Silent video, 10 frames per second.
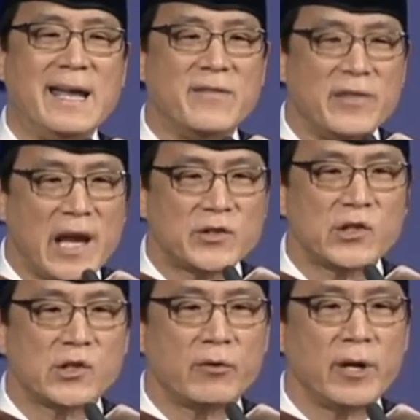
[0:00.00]

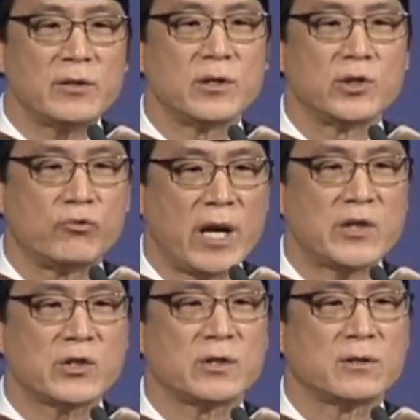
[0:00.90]
necessary to
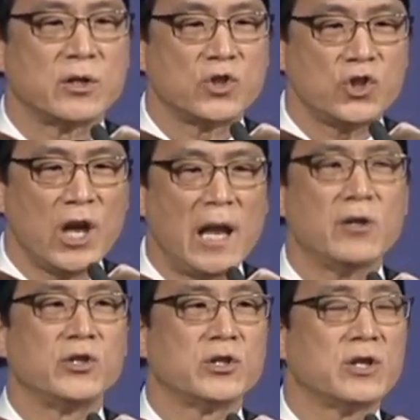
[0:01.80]
address the
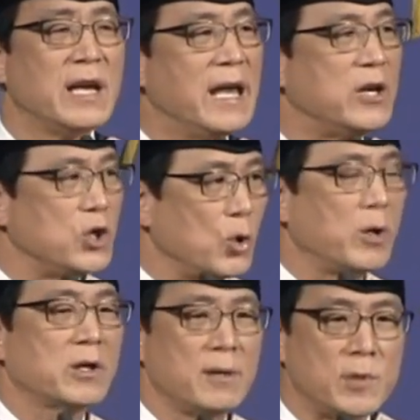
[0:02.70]
challenges in
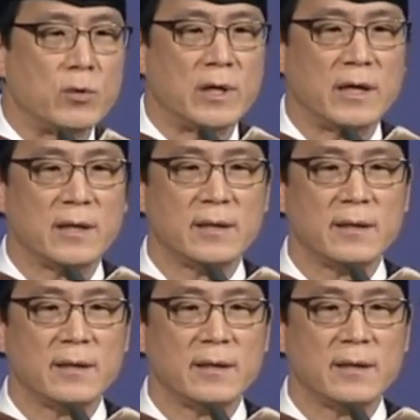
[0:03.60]
your community,